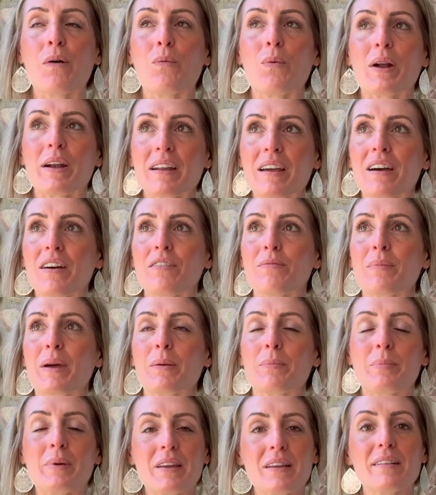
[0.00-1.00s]
One of my
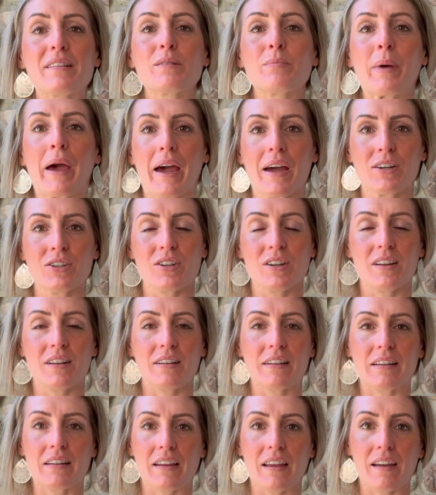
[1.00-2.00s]
biggest
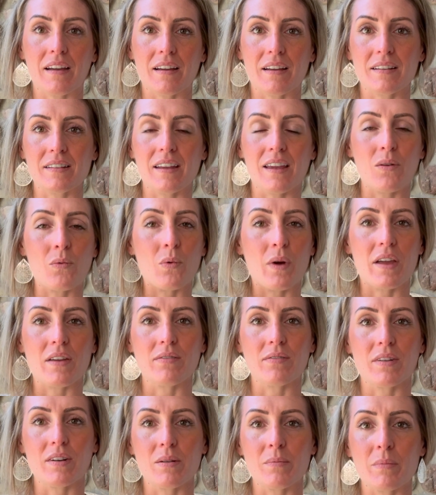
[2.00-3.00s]
passions as a wife
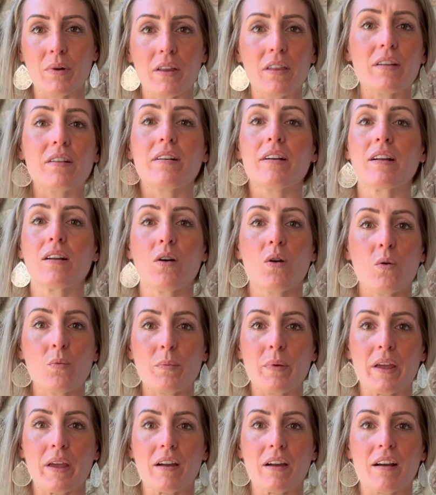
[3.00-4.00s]
and a mother and a
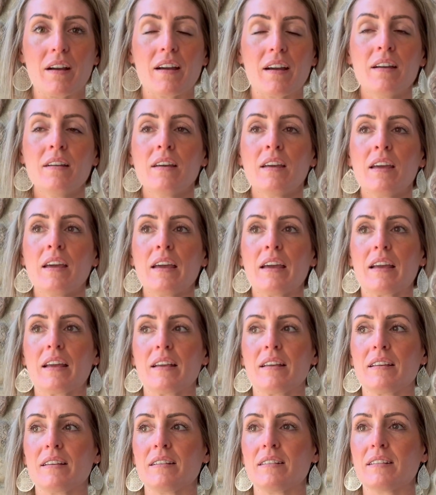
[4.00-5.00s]
homemaker
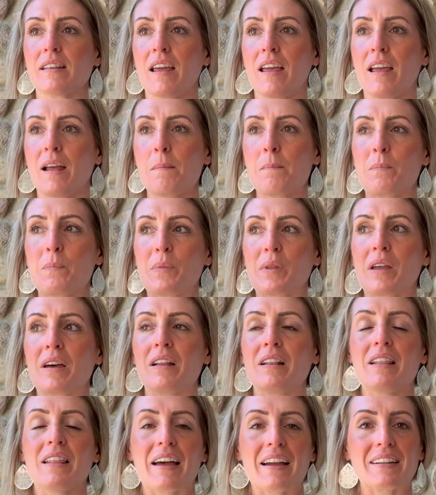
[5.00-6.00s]
is
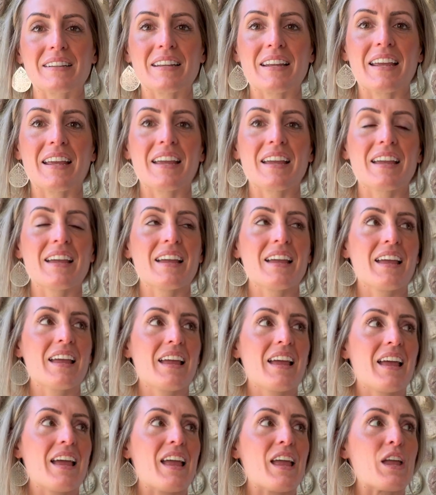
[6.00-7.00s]
collecting
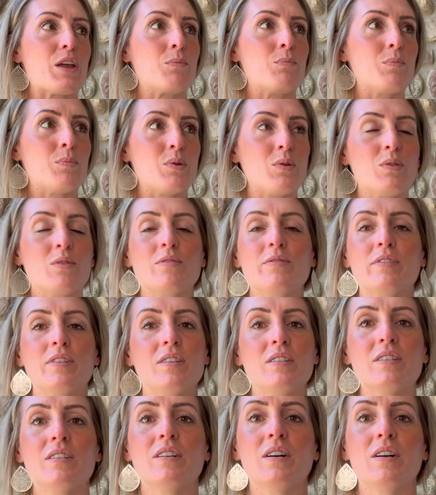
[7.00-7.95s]
a beautiful